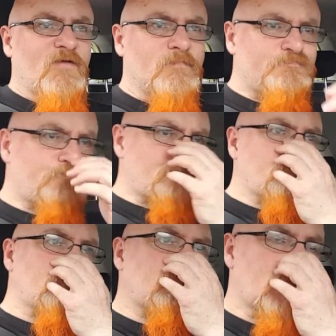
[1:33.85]

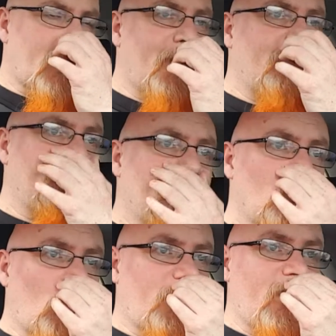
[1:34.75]

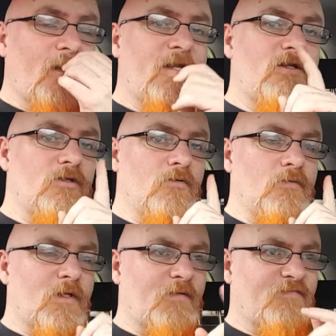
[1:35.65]
One thing I did do,
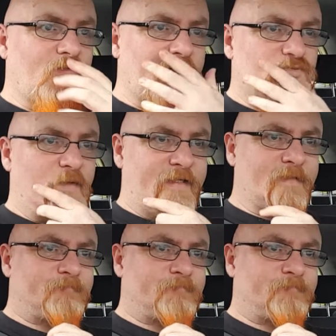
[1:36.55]
however, last week,